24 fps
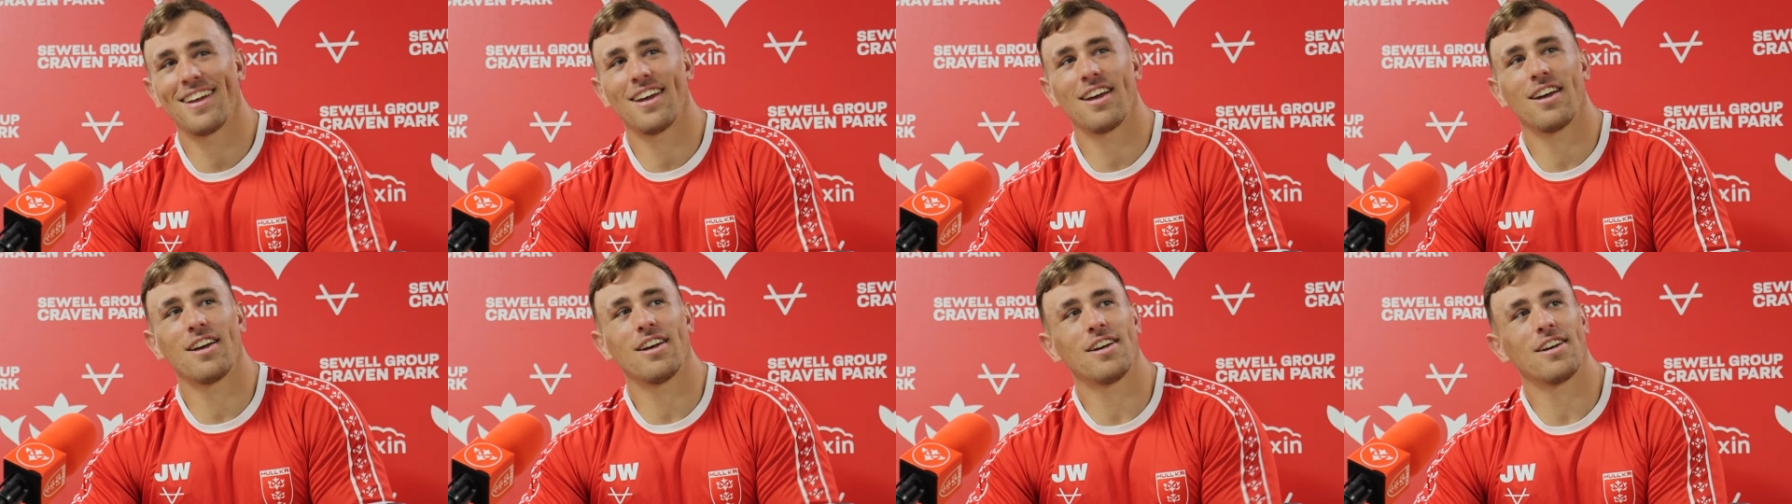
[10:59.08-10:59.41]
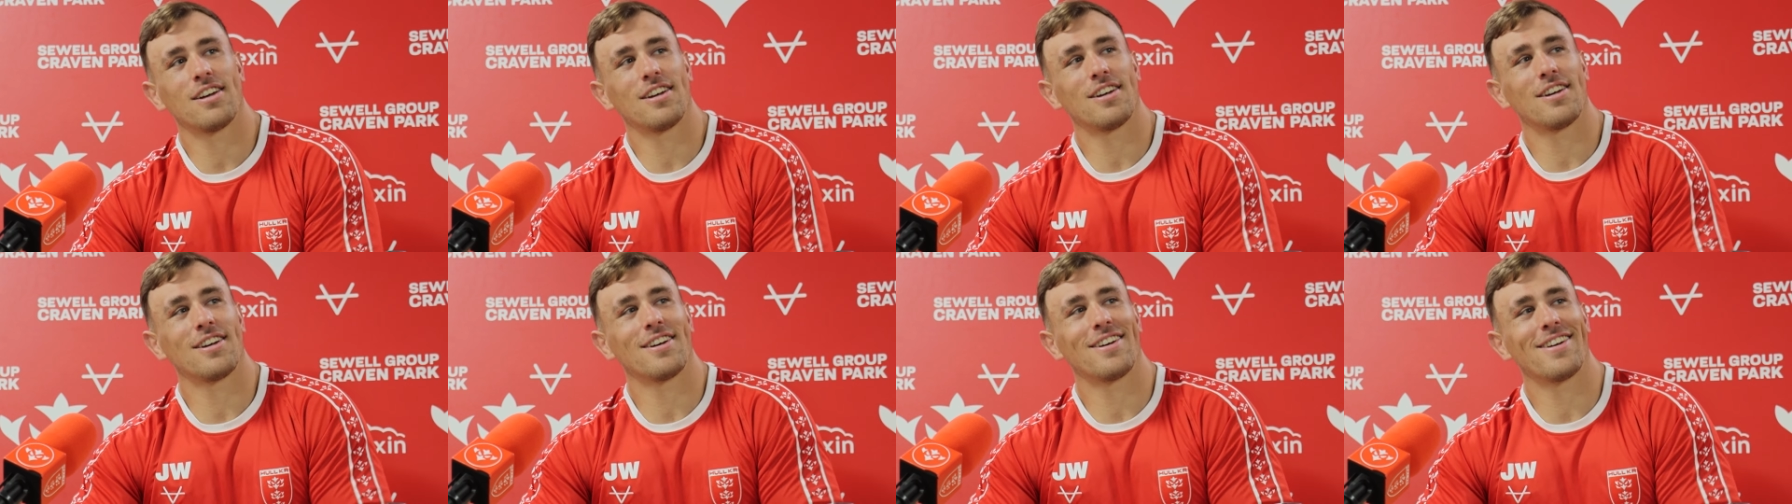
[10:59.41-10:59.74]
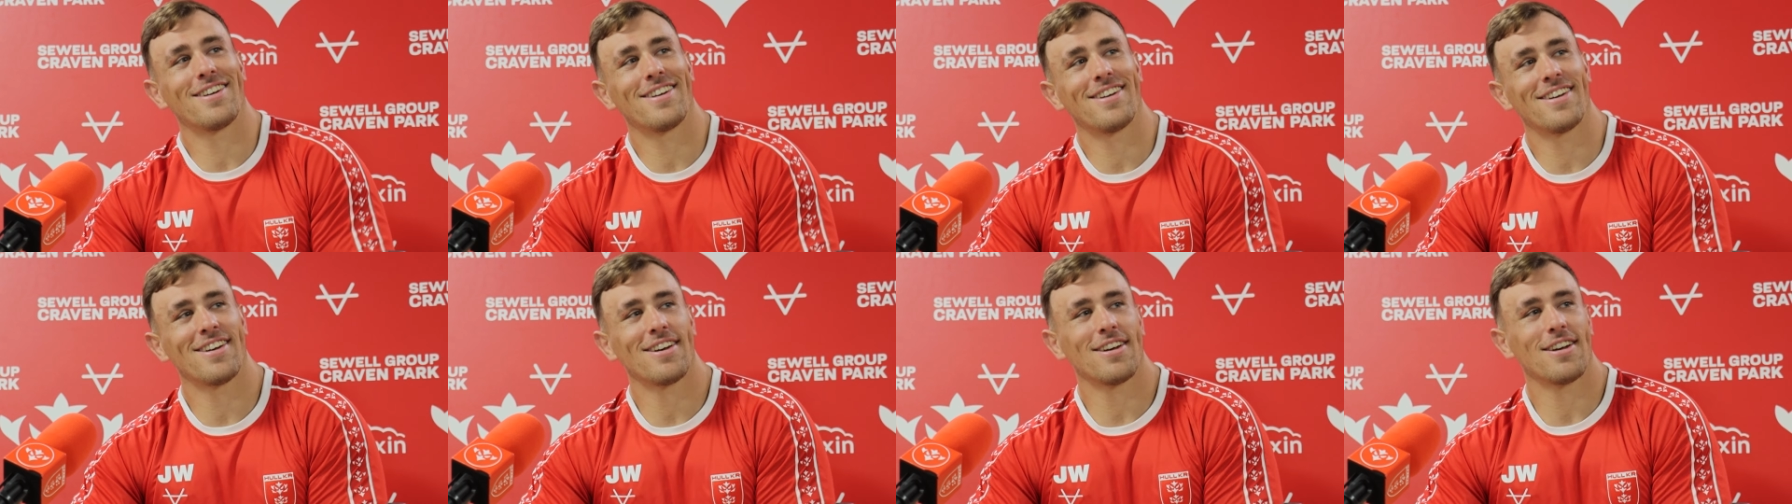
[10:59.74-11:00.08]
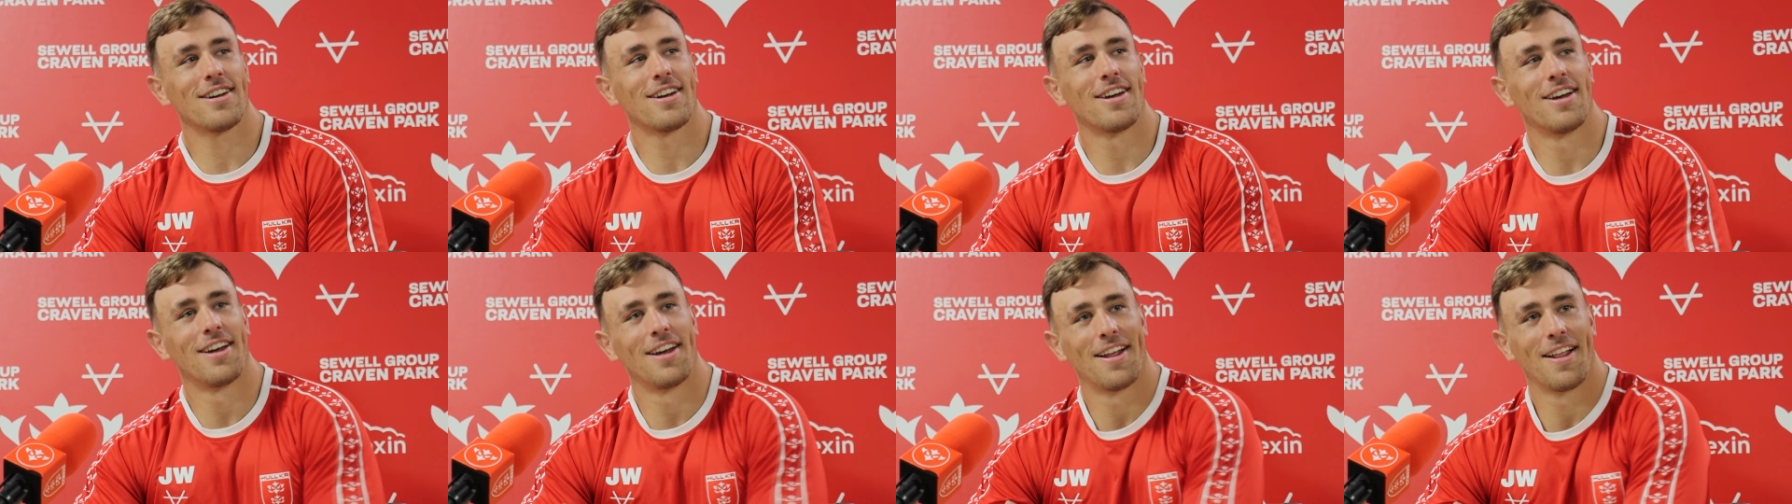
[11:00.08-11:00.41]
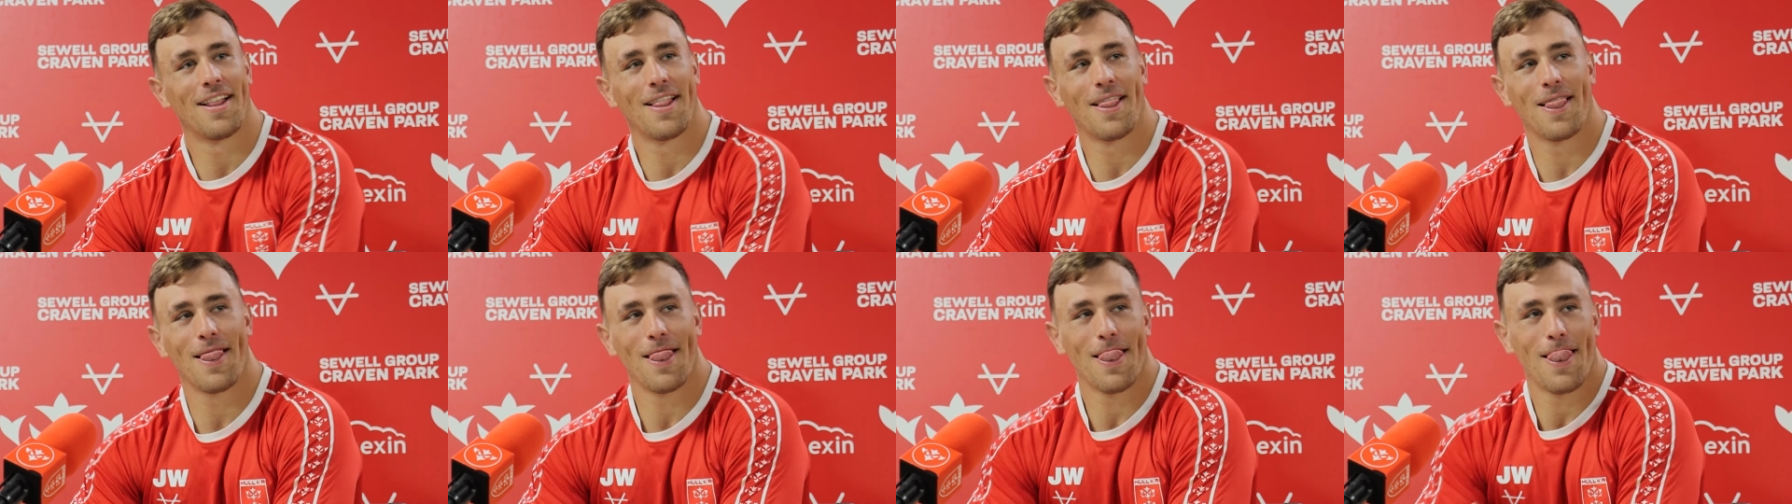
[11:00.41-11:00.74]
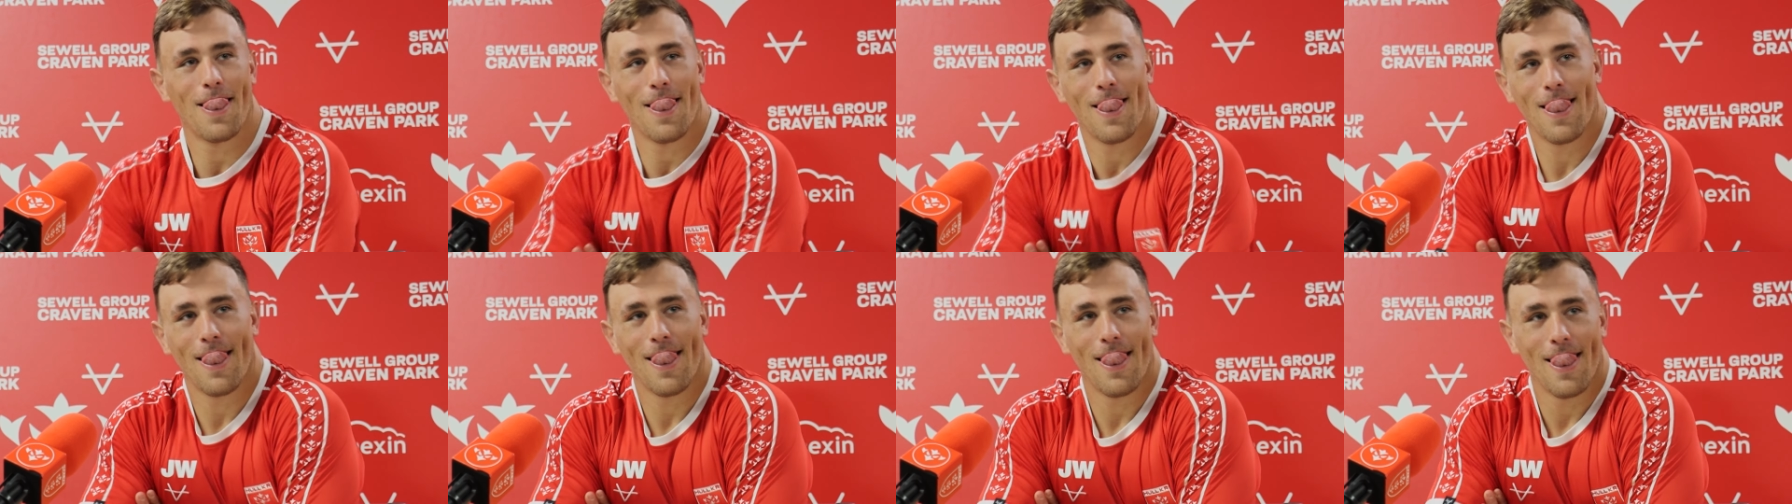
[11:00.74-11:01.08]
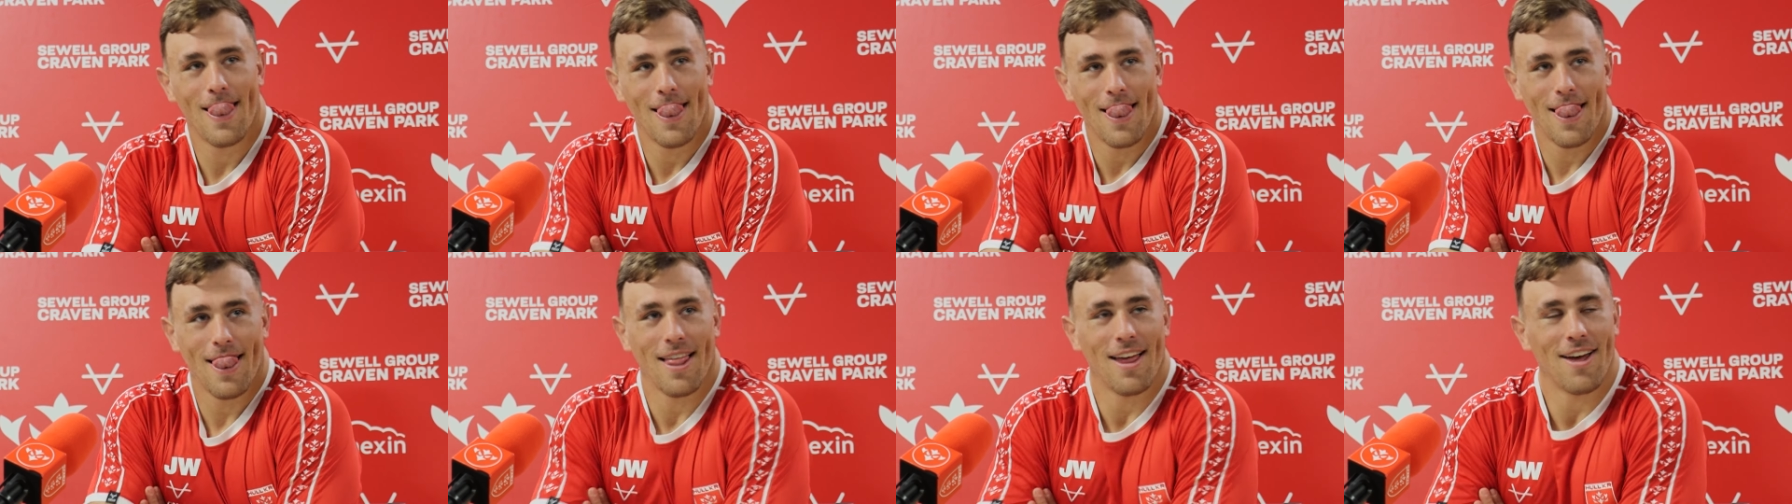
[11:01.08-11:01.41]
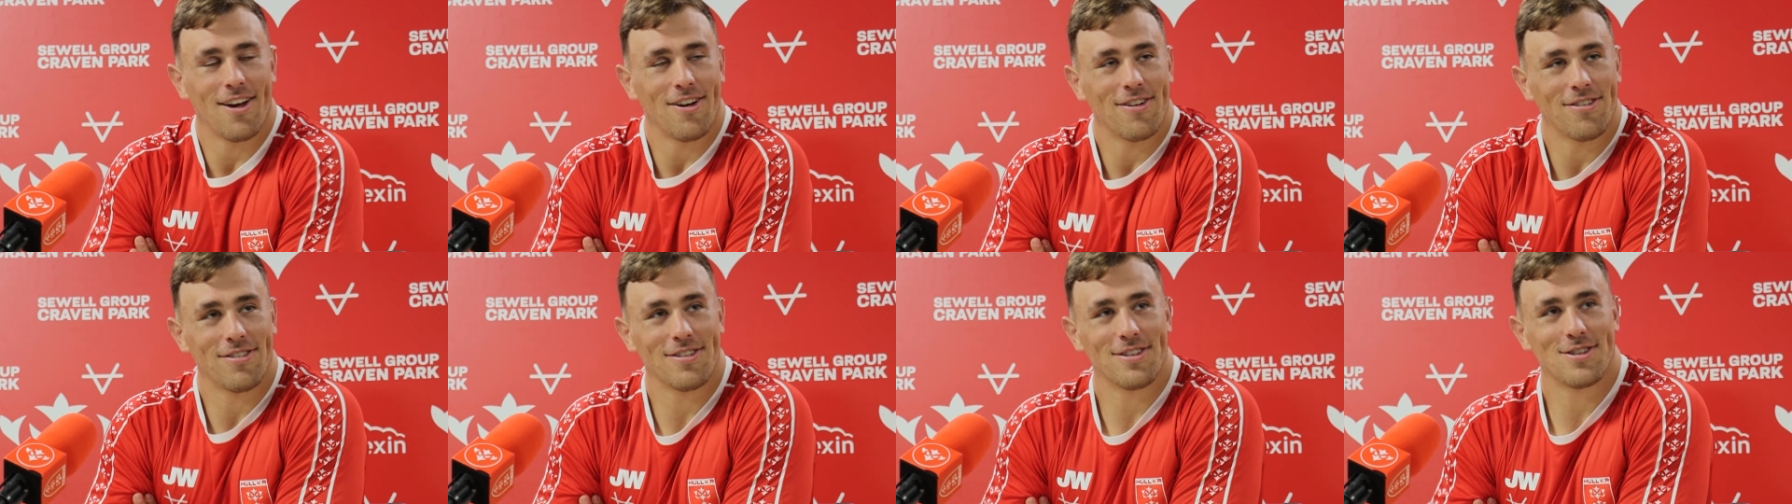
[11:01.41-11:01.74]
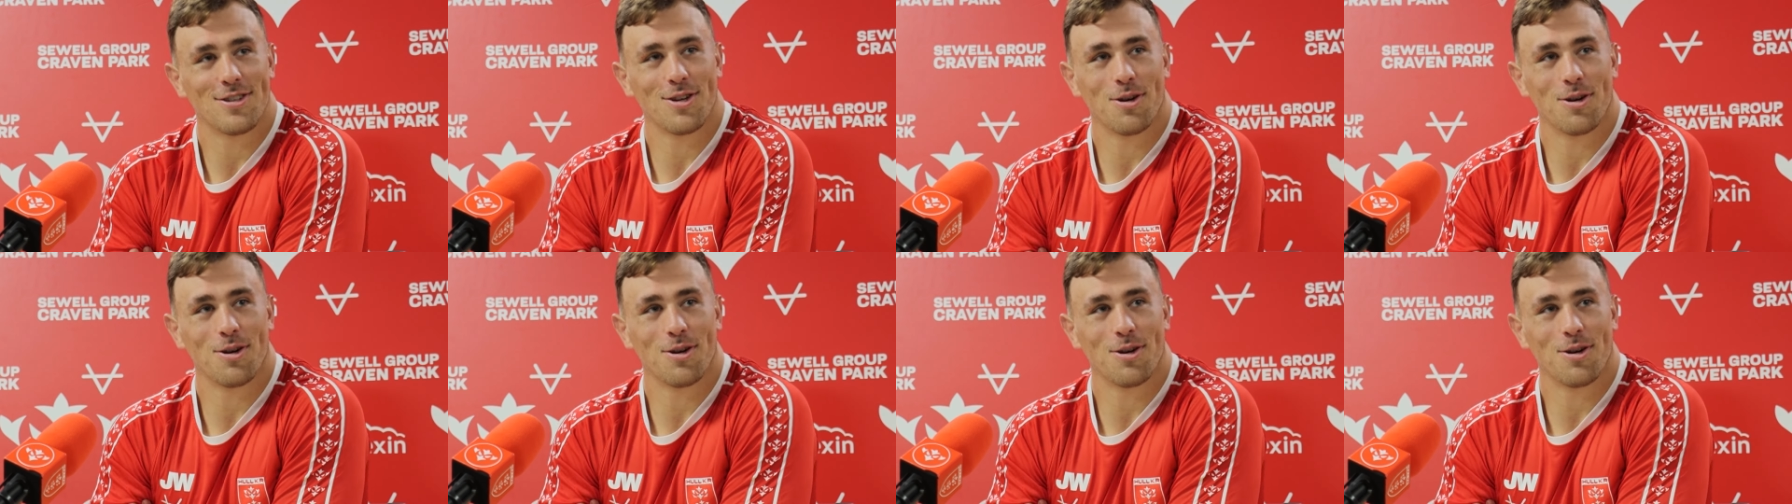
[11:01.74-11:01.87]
Off the